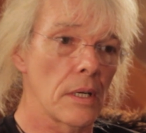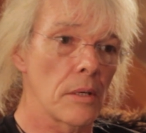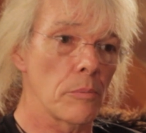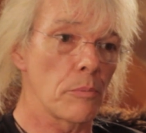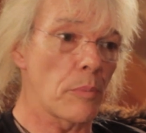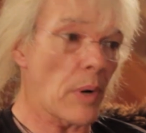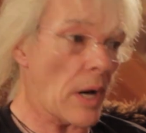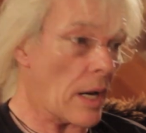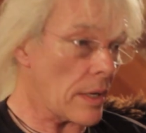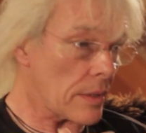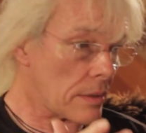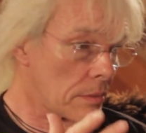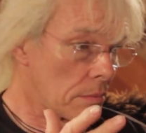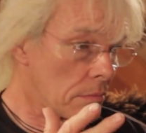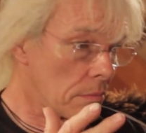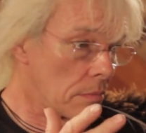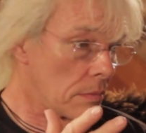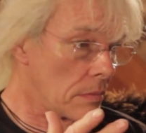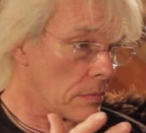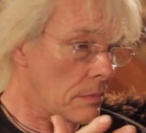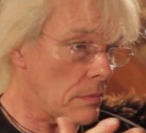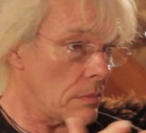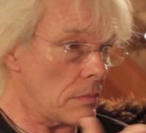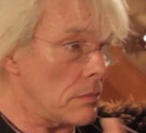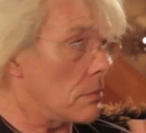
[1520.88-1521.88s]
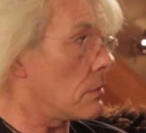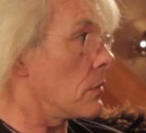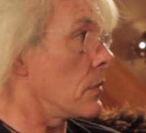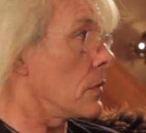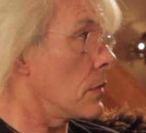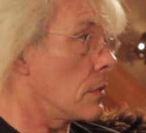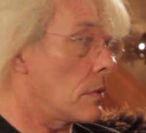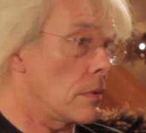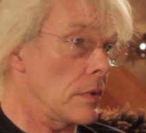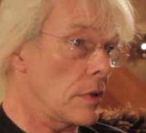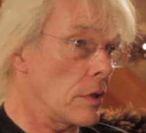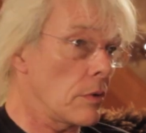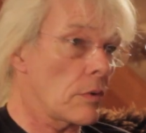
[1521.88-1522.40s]
But
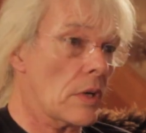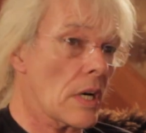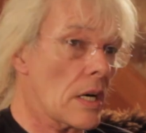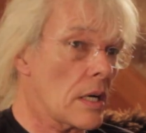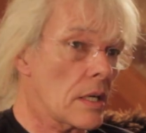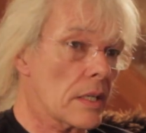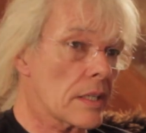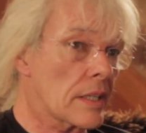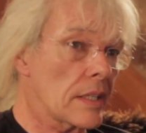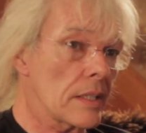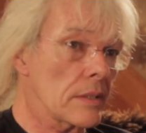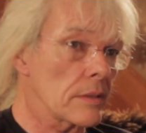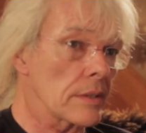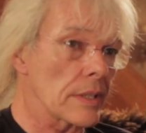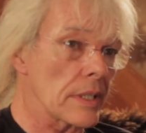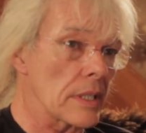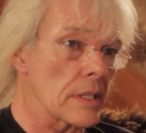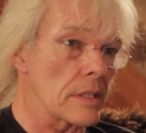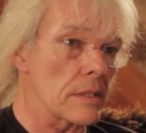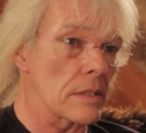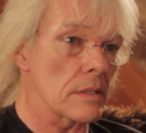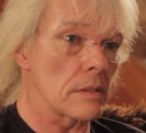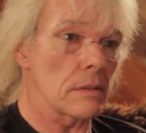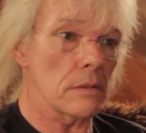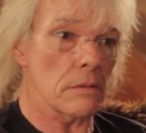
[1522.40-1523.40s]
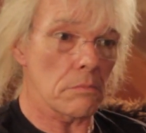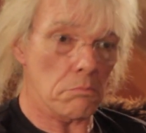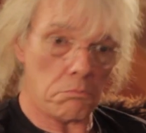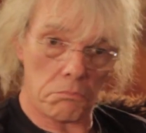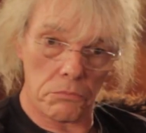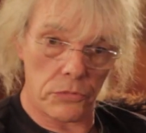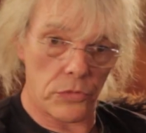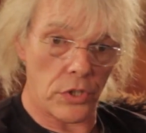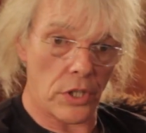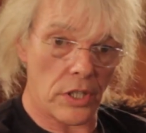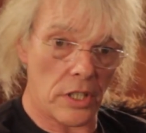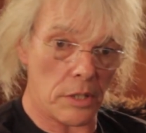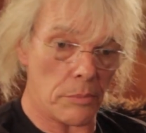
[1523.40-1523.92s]
you can't kill these.
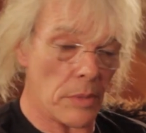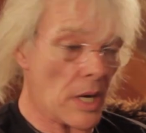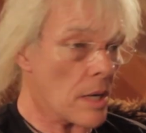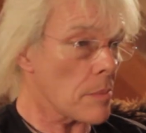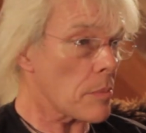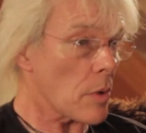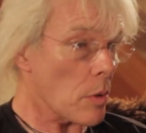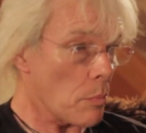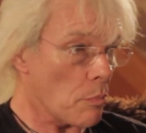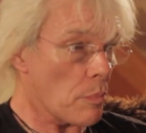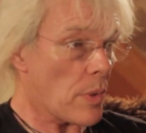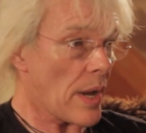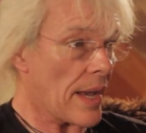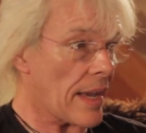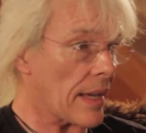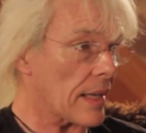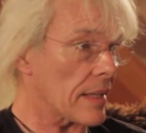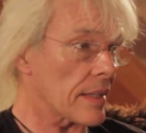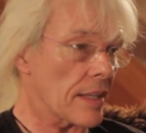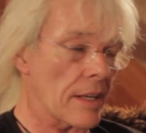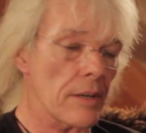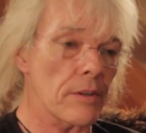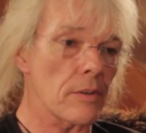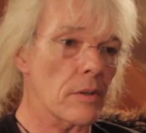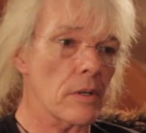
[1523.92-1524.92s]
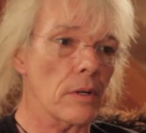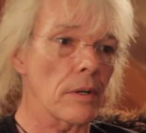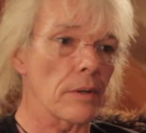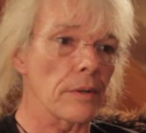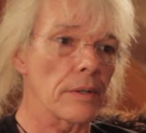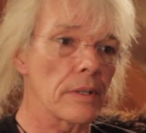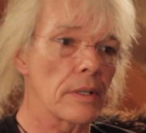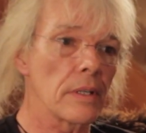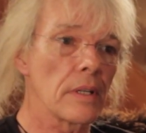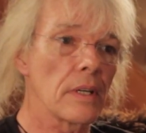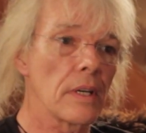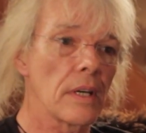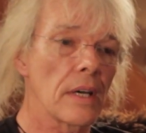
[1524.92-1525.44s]
Turn them up, bang, they're on.
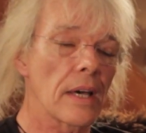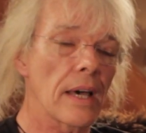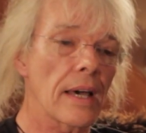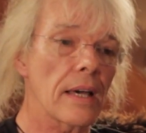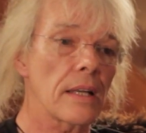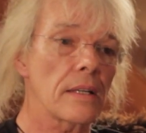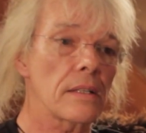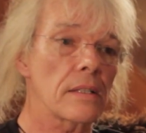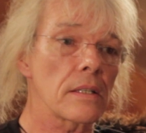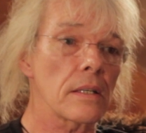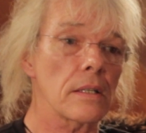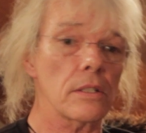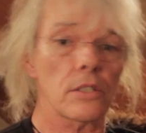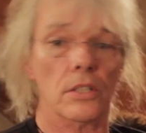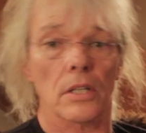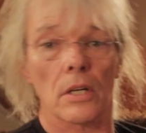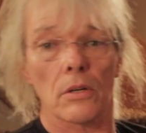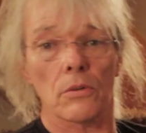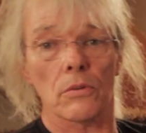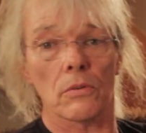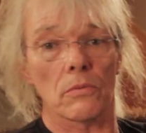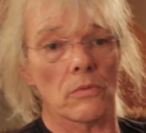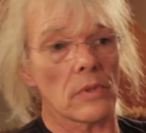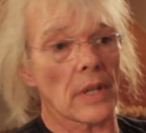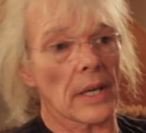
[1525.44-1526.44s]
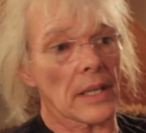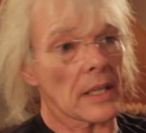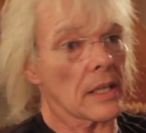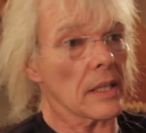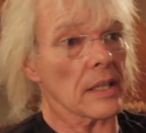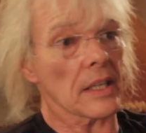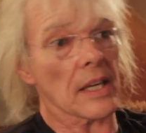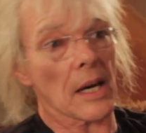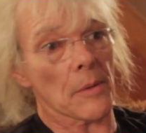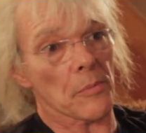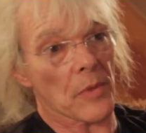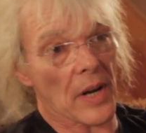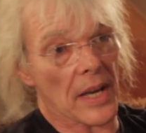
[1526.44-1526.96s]
And so they can
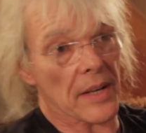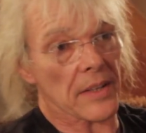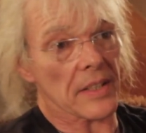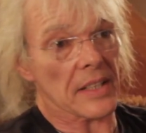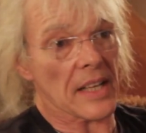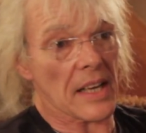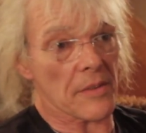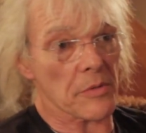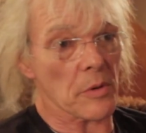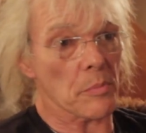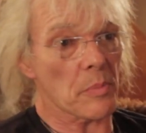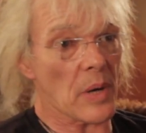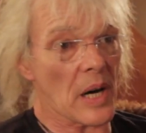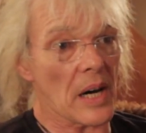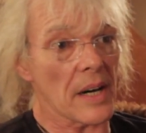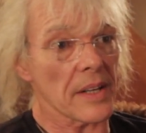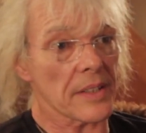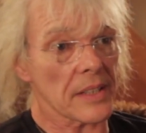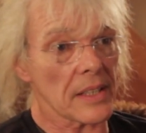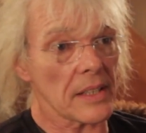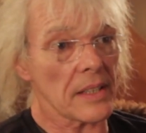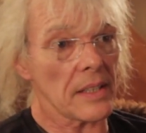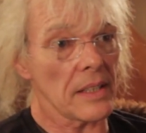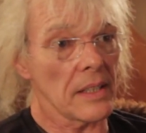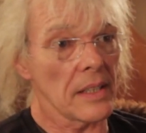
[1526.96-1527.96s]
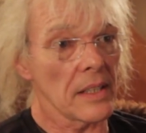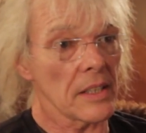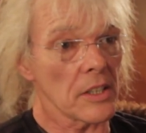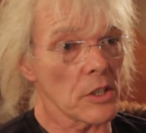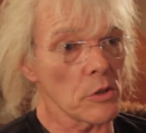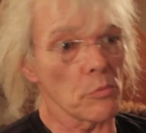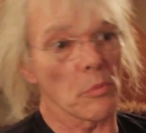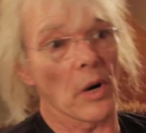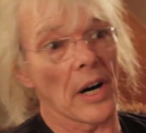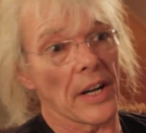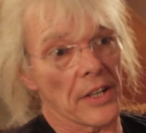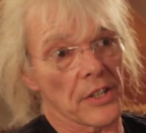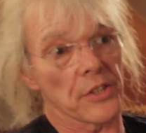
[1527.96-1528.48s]
come around and have a party. You
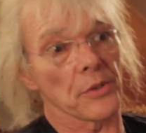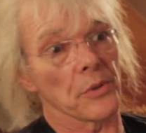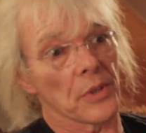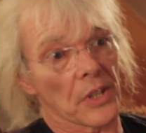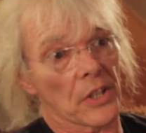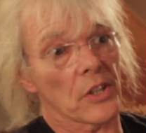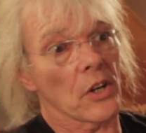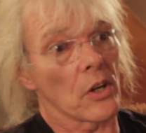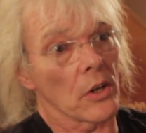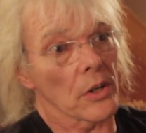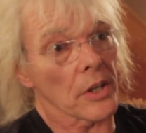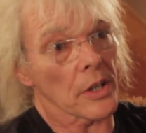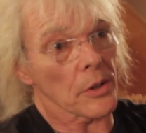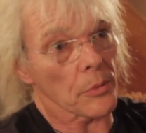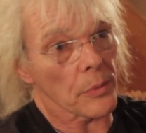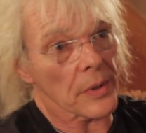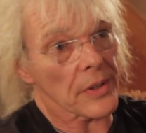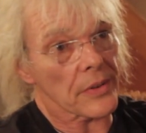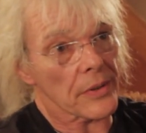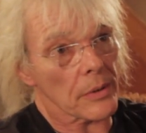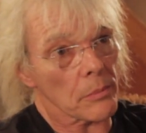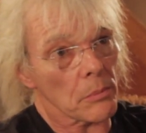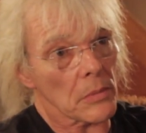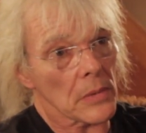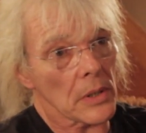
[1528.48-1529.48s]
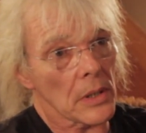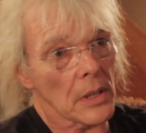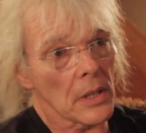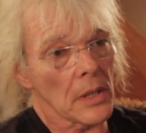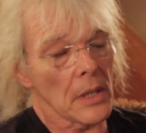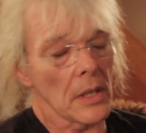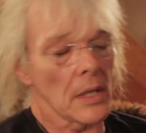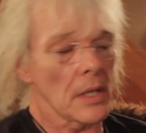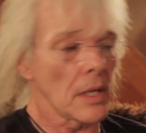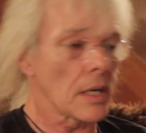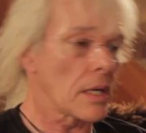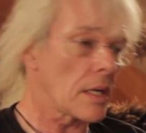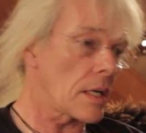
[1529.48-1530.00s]
might do the conga with them.
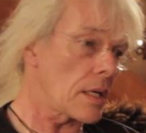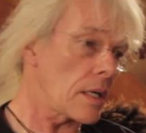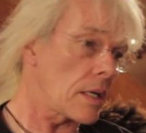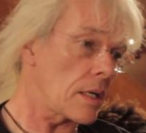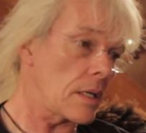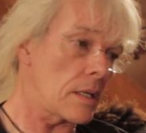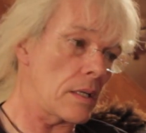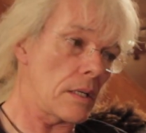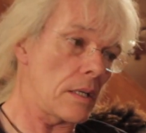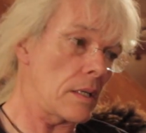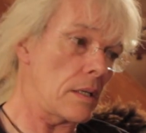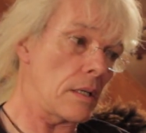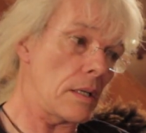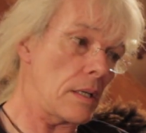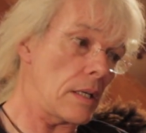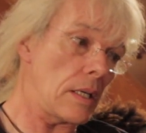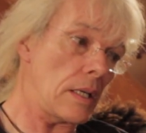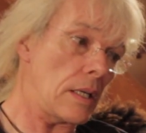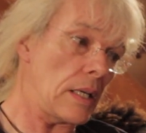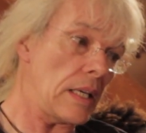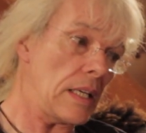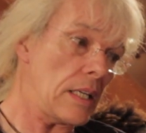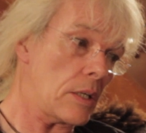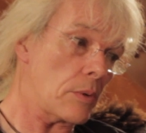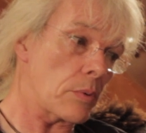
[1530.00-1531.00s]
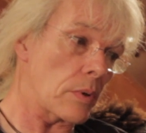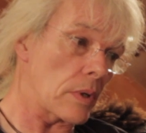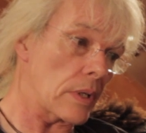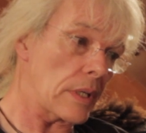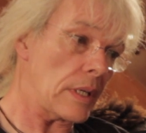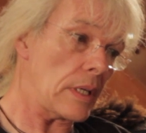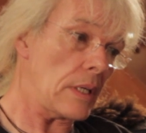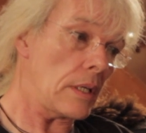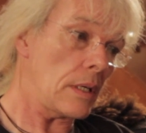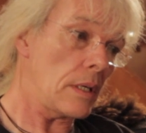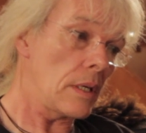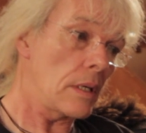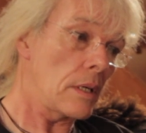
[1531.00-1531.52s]

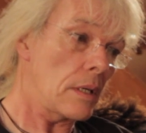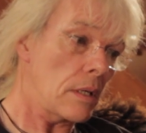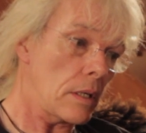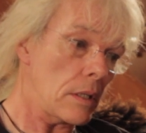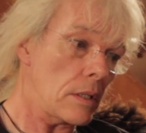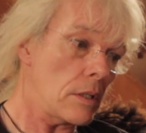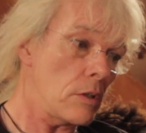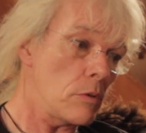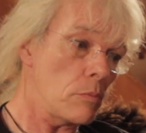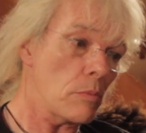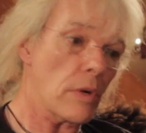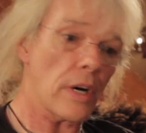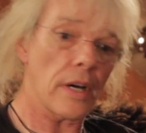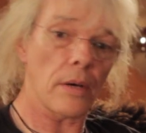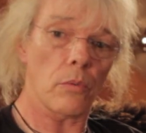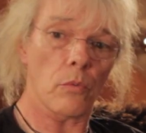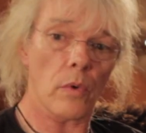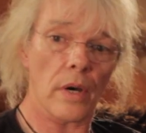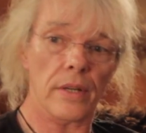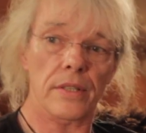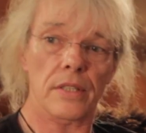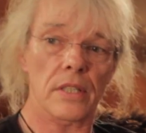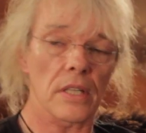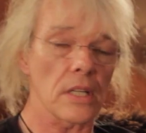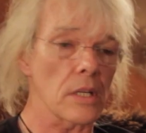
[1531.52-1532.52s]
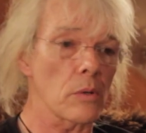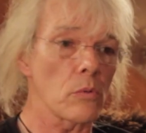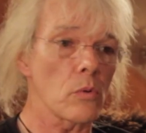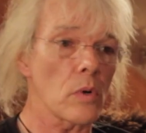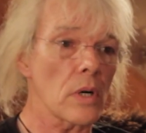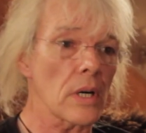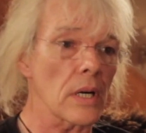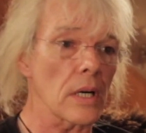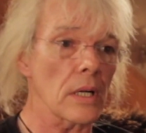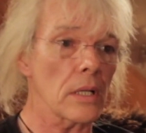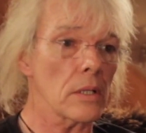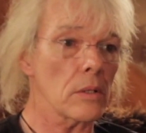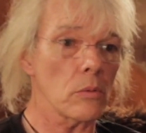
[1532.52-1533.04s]
Equally, you might once in a
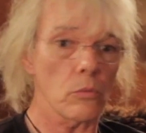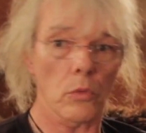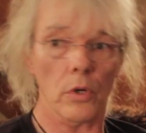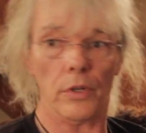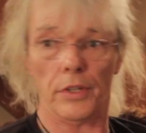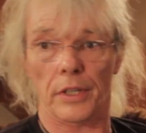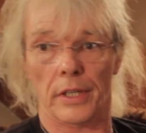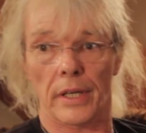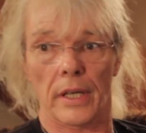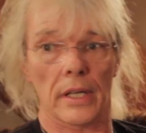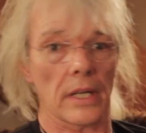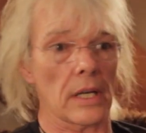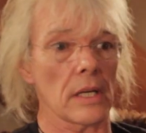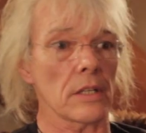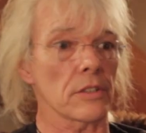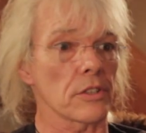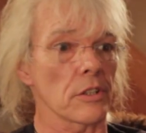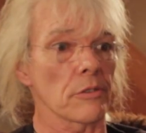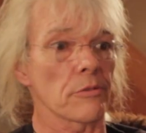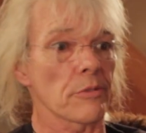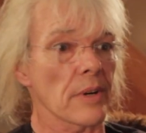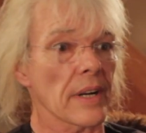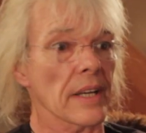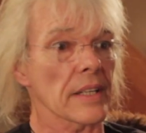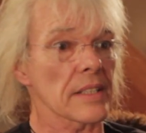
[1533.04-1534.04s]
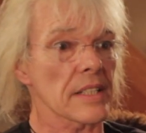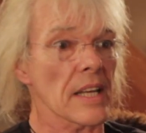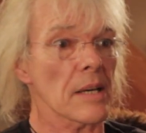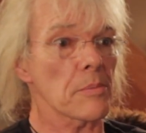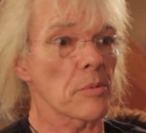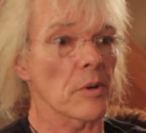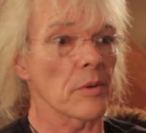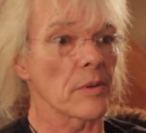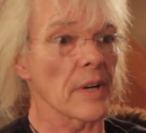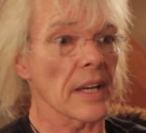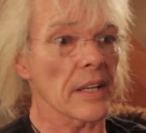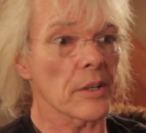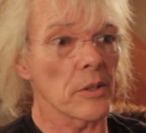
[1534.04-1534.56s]
while want to get out your Frank Zappa
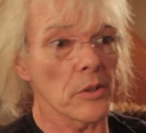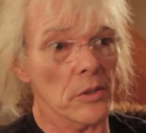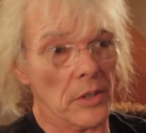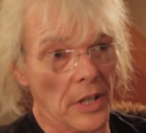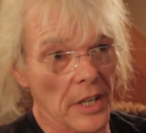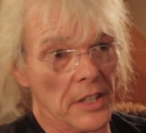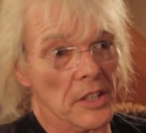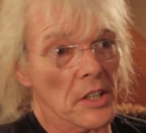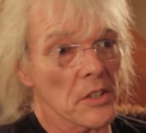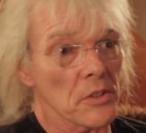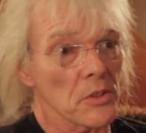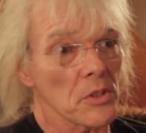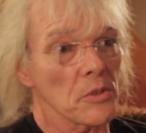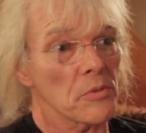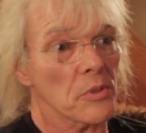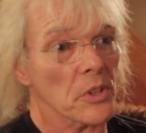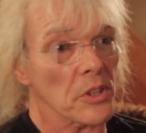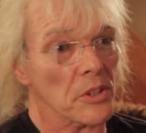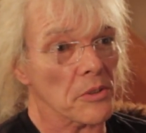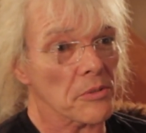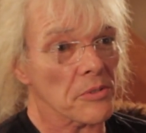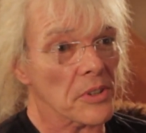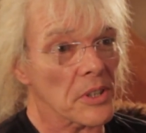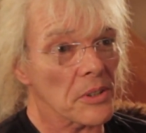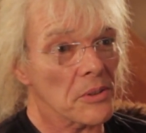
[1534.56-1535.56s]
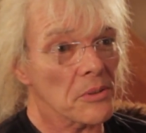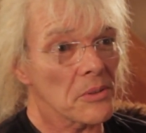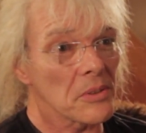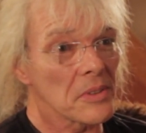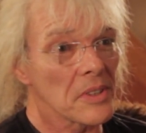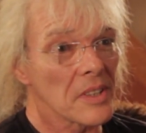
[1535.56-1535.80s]
record. I know you've got a few.